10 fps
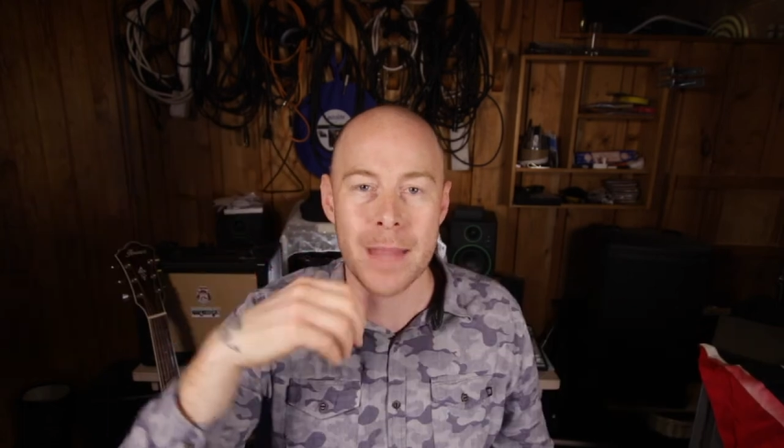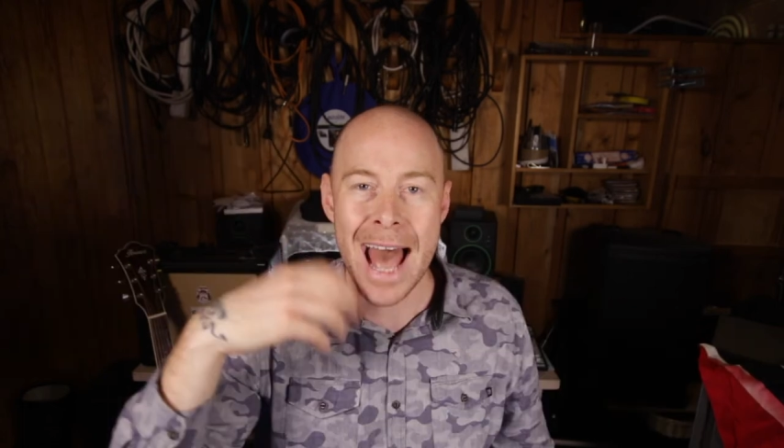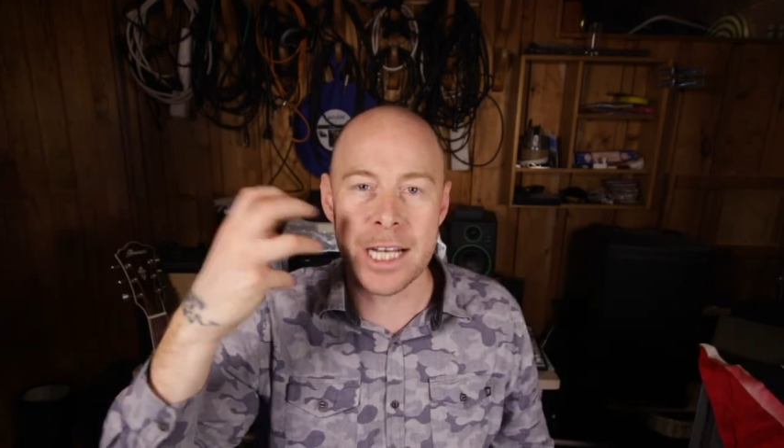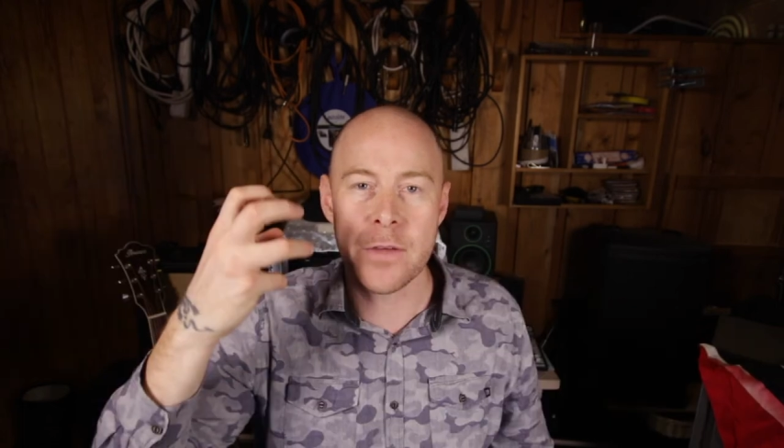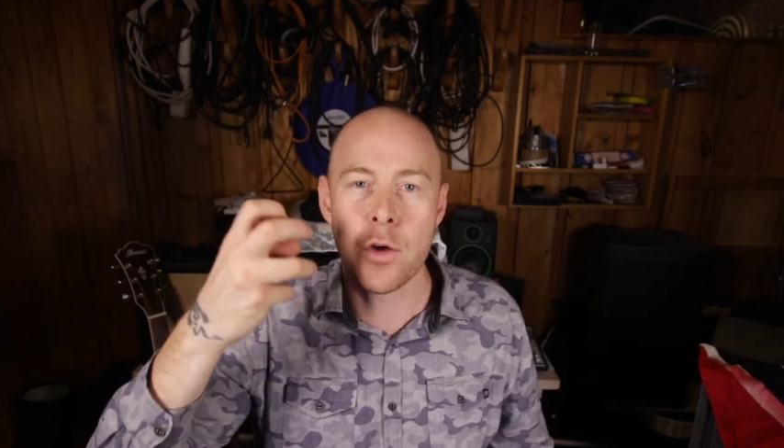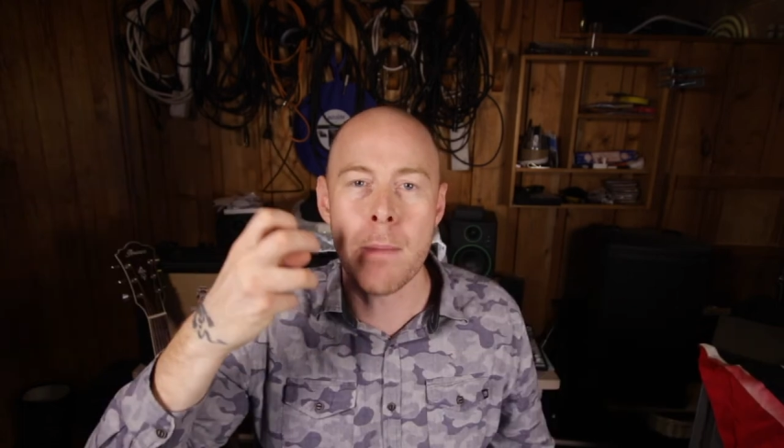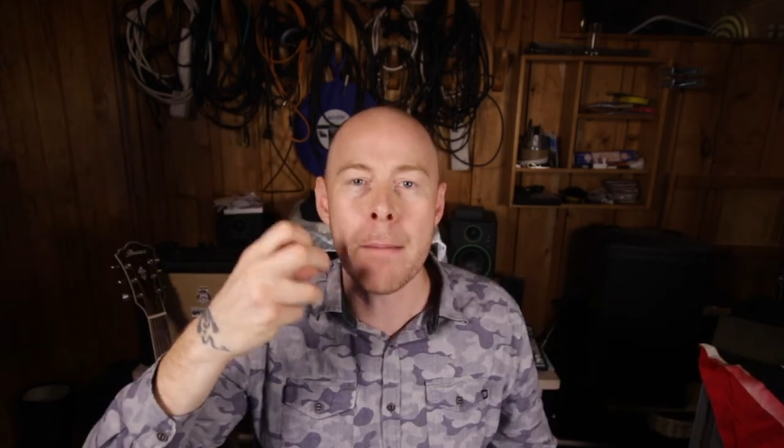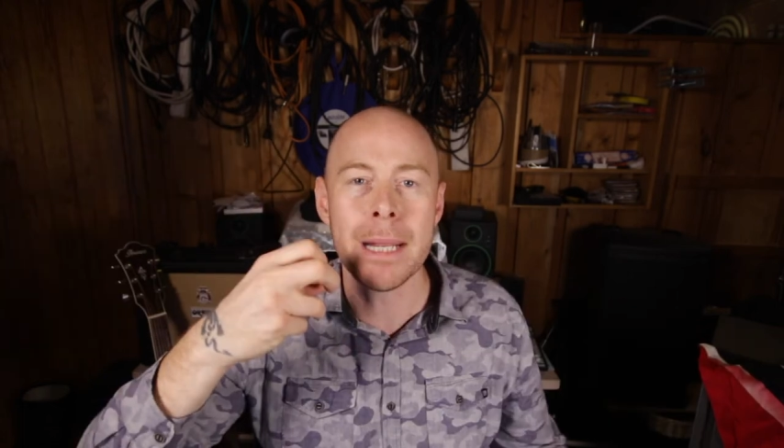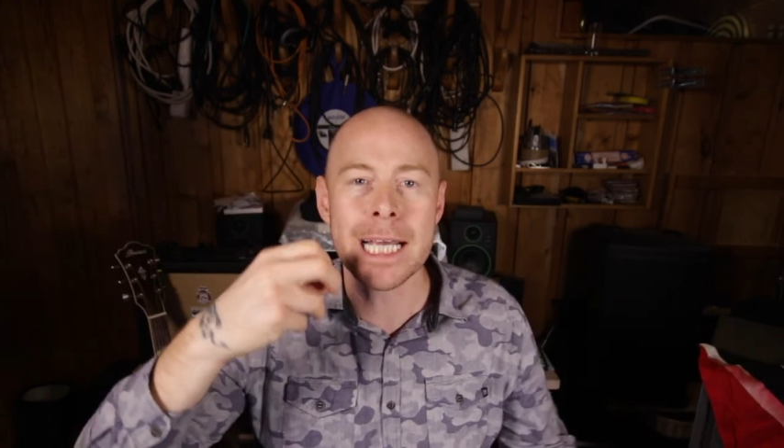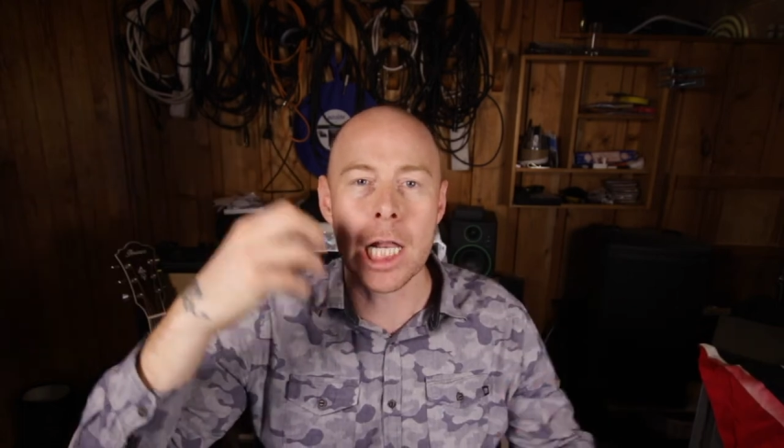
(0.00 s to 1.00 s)
And if you're
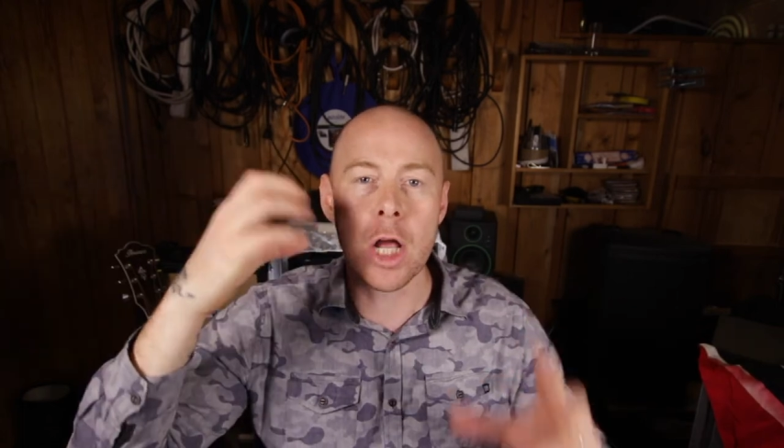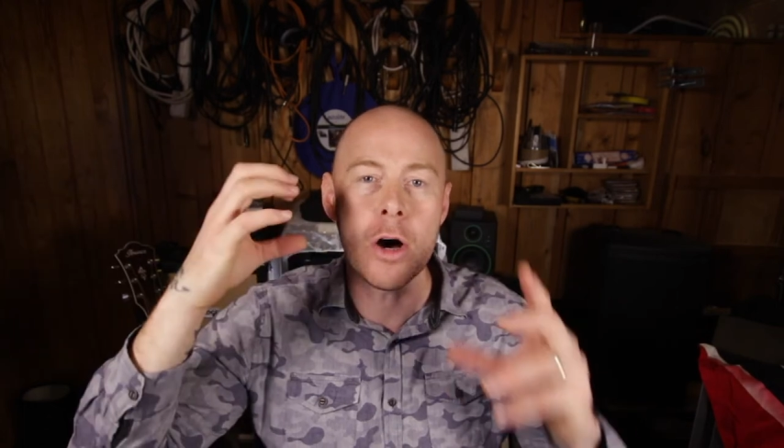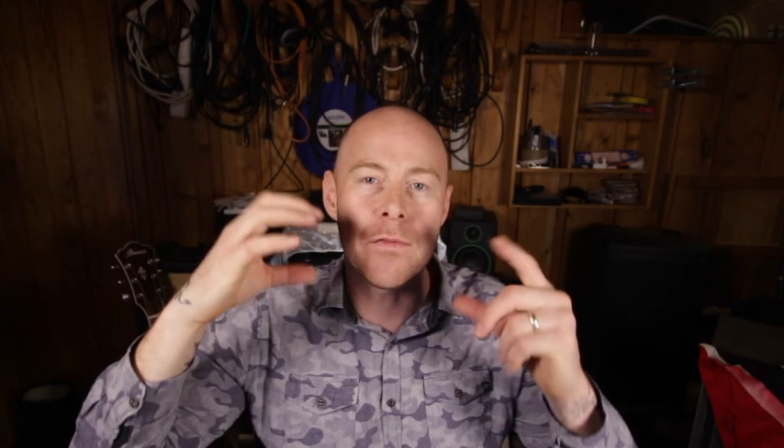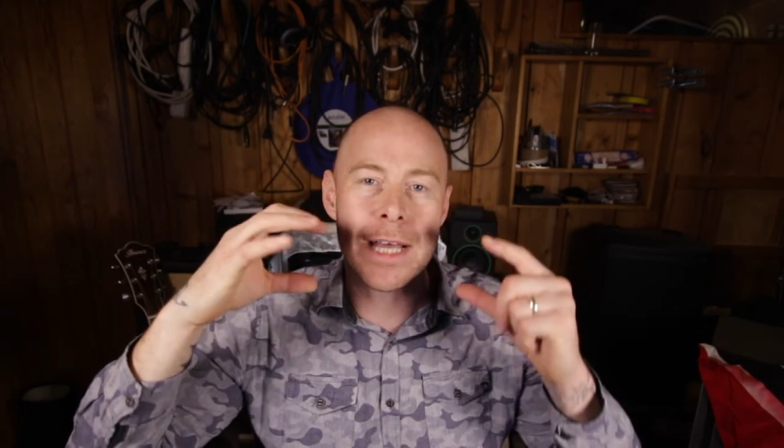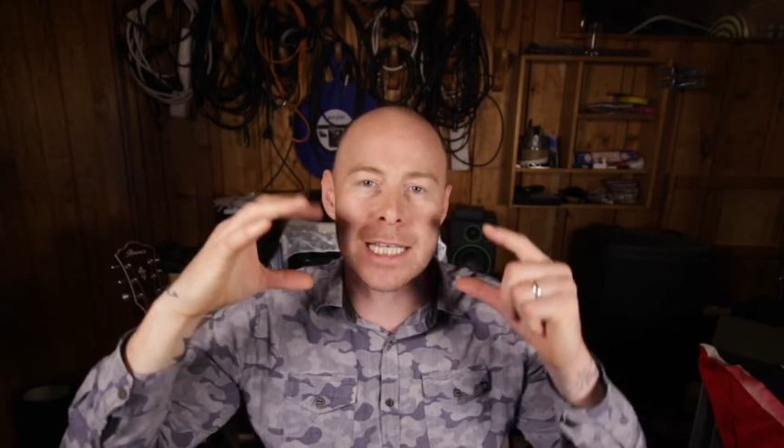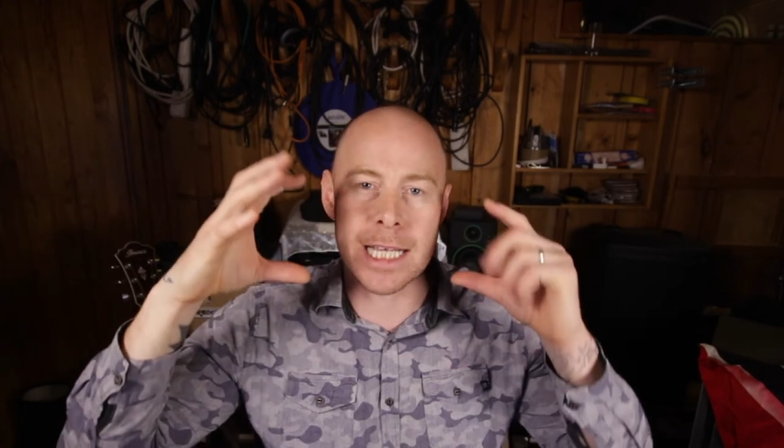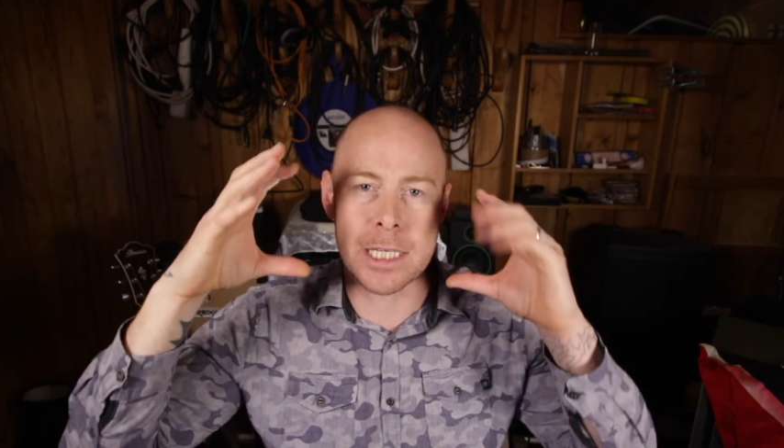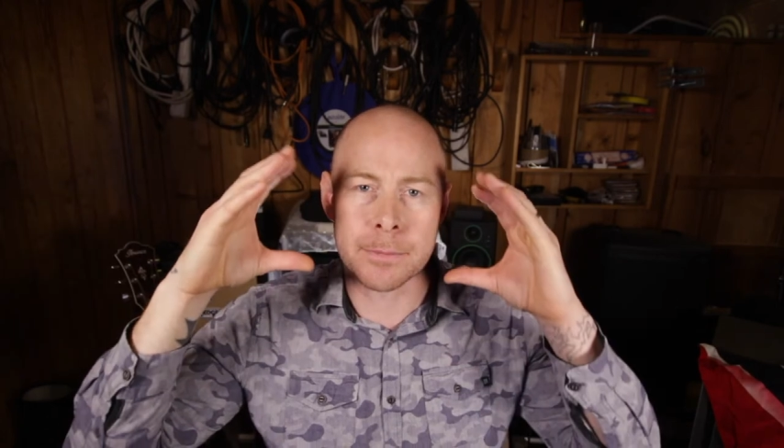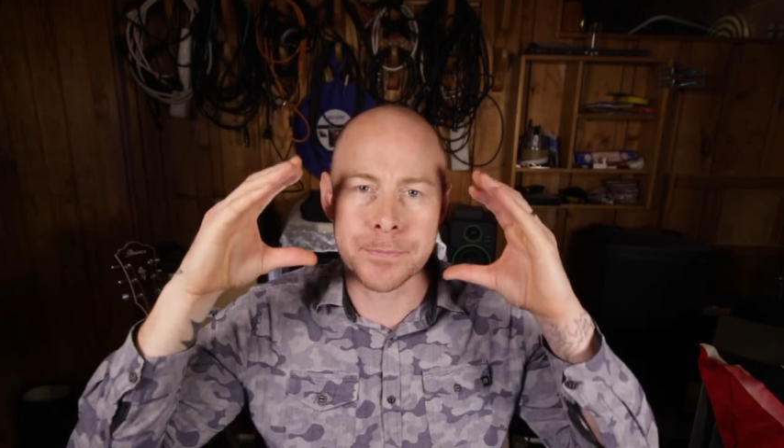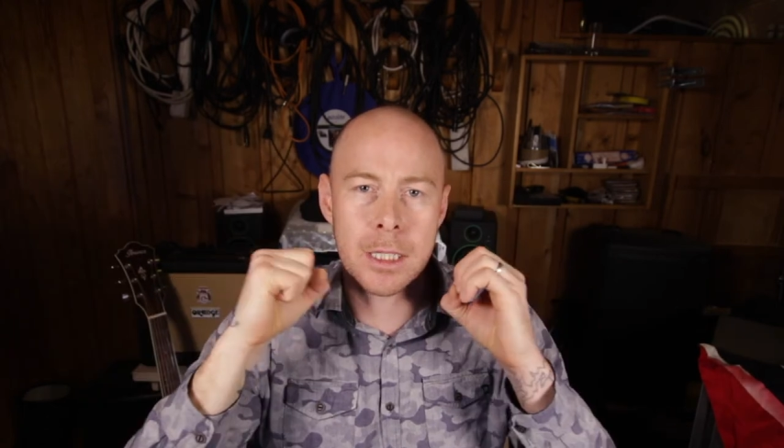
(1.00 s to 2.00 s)
mumbling, a lot of this has